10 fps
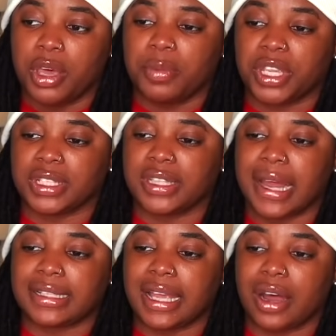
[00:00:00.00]
because
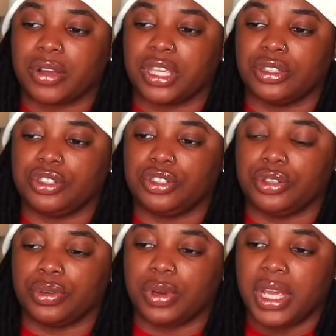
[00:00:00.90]
that's how kids
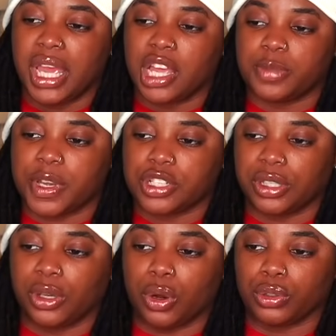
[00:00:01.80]
do,
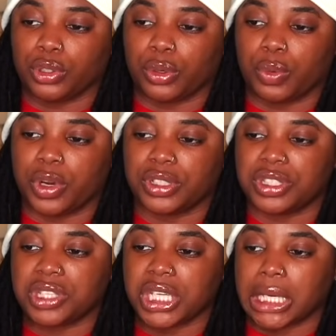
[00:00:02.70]
especially older
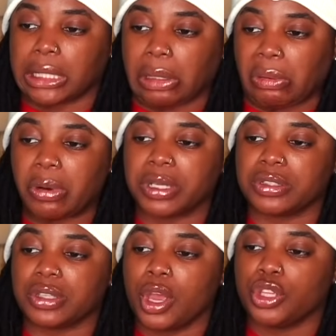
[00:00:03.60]
ones to younger
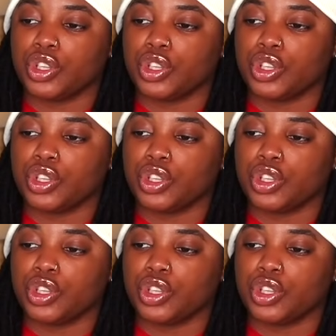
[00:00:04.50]
ones.